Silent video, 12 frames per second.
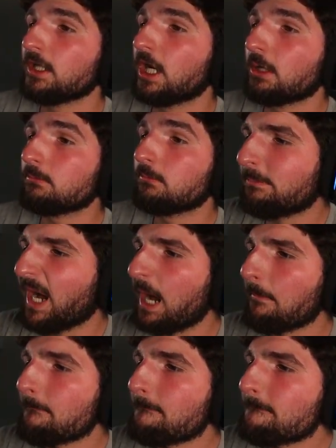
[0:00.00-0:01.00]
yep. Ah,
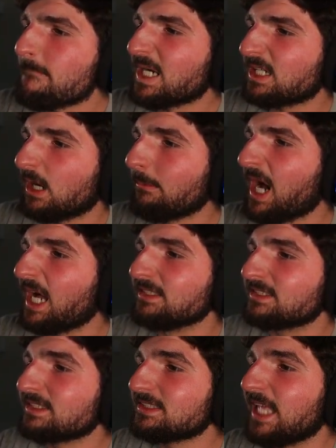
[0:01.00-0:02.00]
come
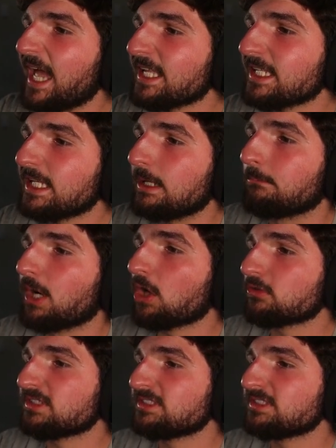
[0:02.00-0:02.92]
on, steady it, bro.